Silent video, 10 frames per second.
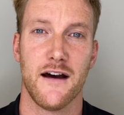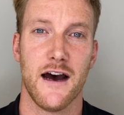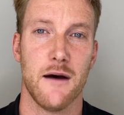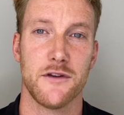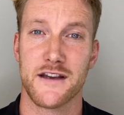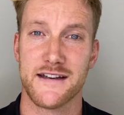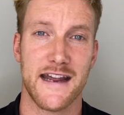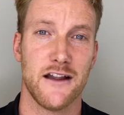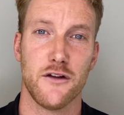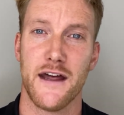Um, you can
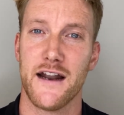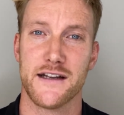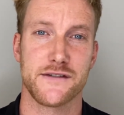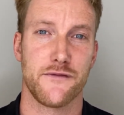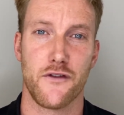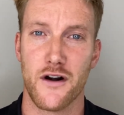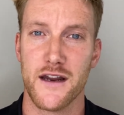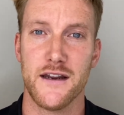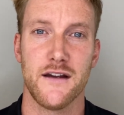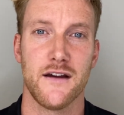download that. It's
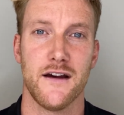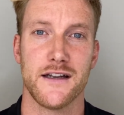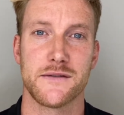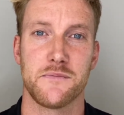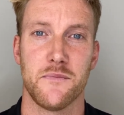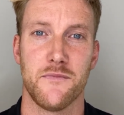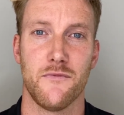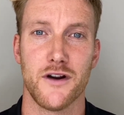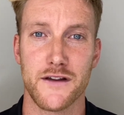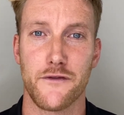free. It's
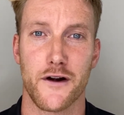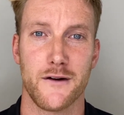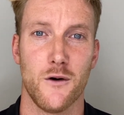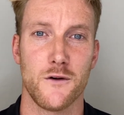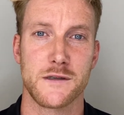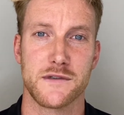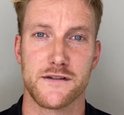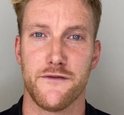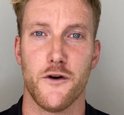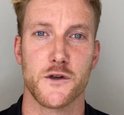really freaking awesome. It's the
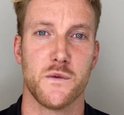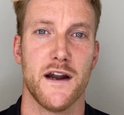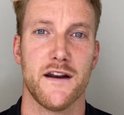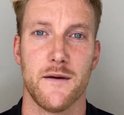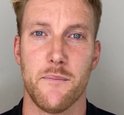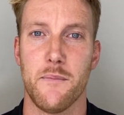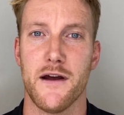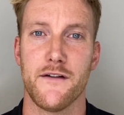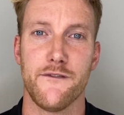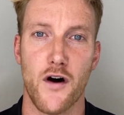first one in a,
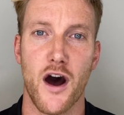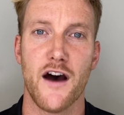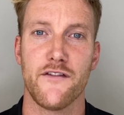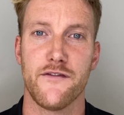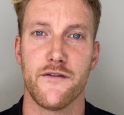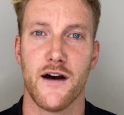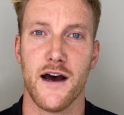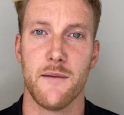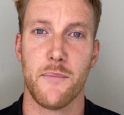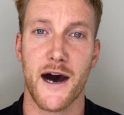in a five
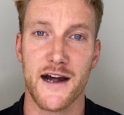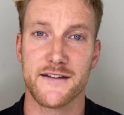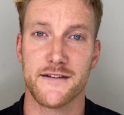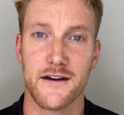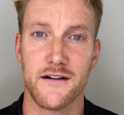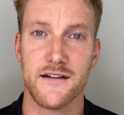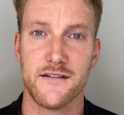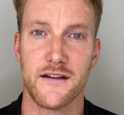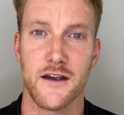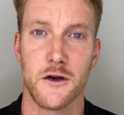uh, part
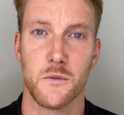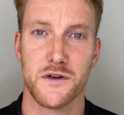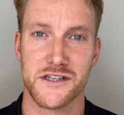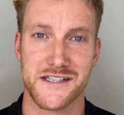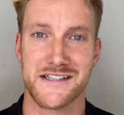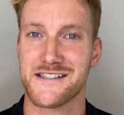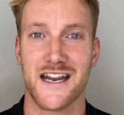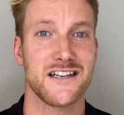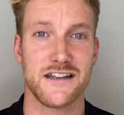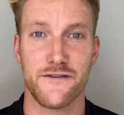series which is
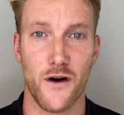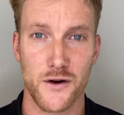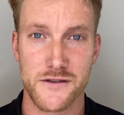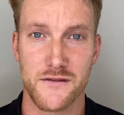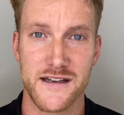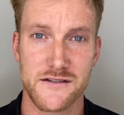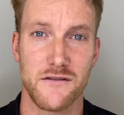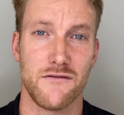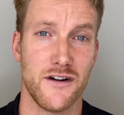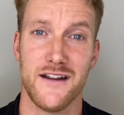essentially focused on this,
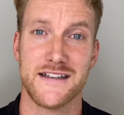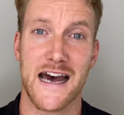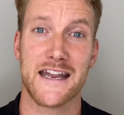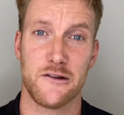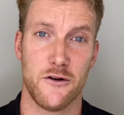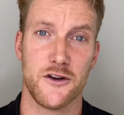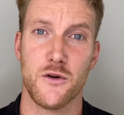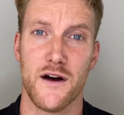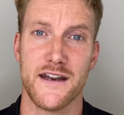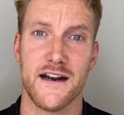on really taking on a
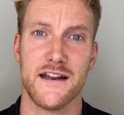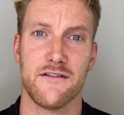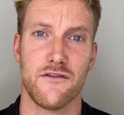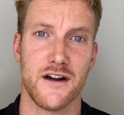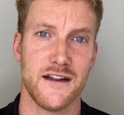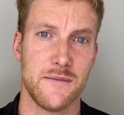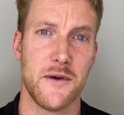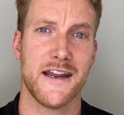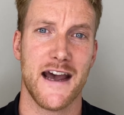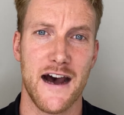new identity and really
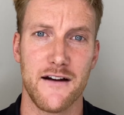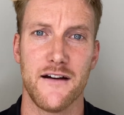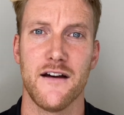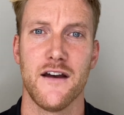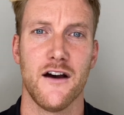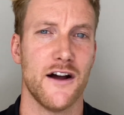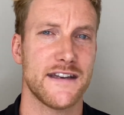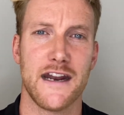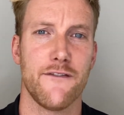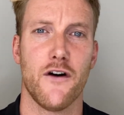being able to
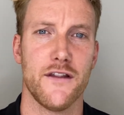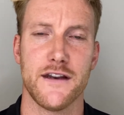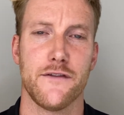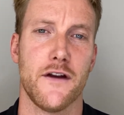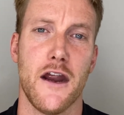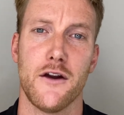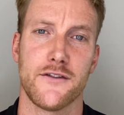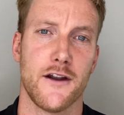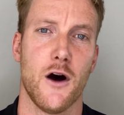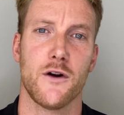identify the different areas
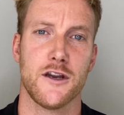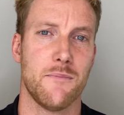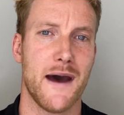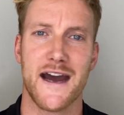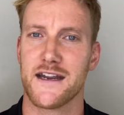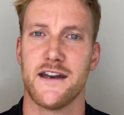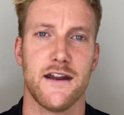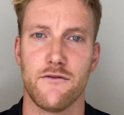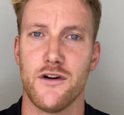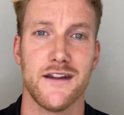that are holding you back and,
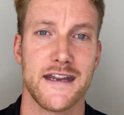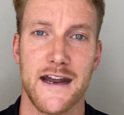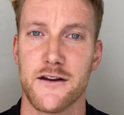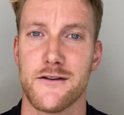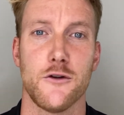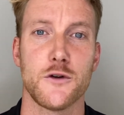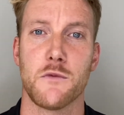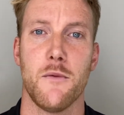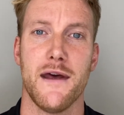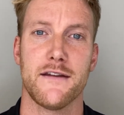and really get huge
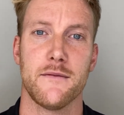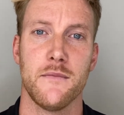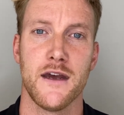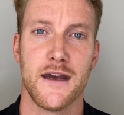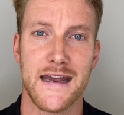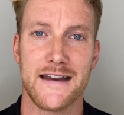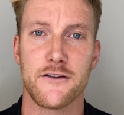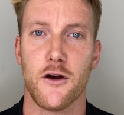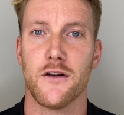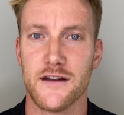momentum
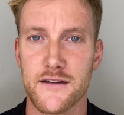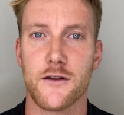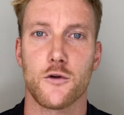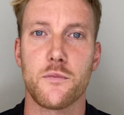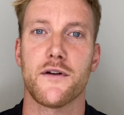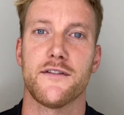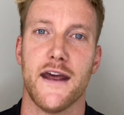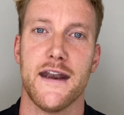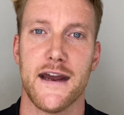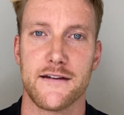internally so that will
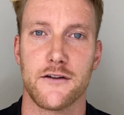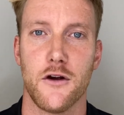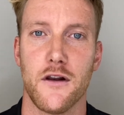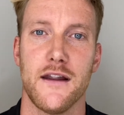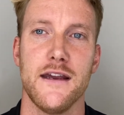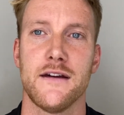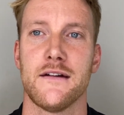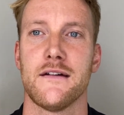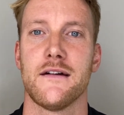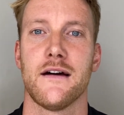present externally
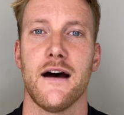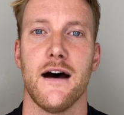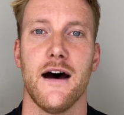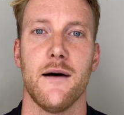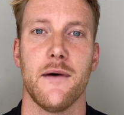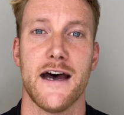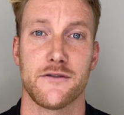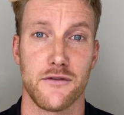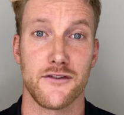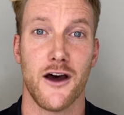um,
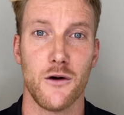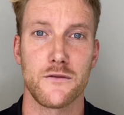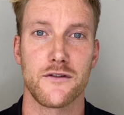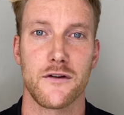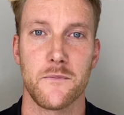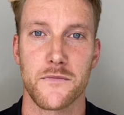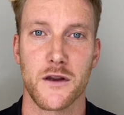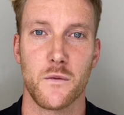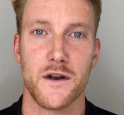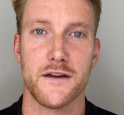as results
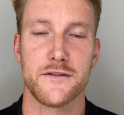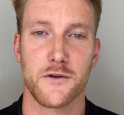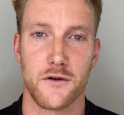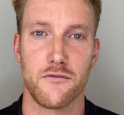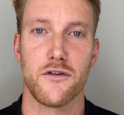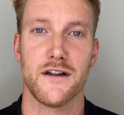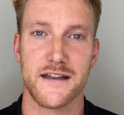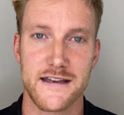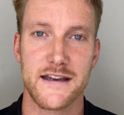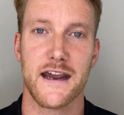when you sort of
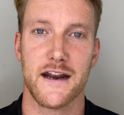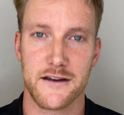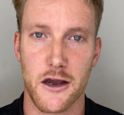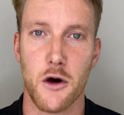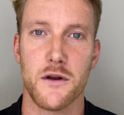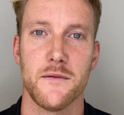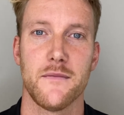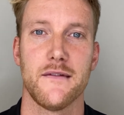really get it going.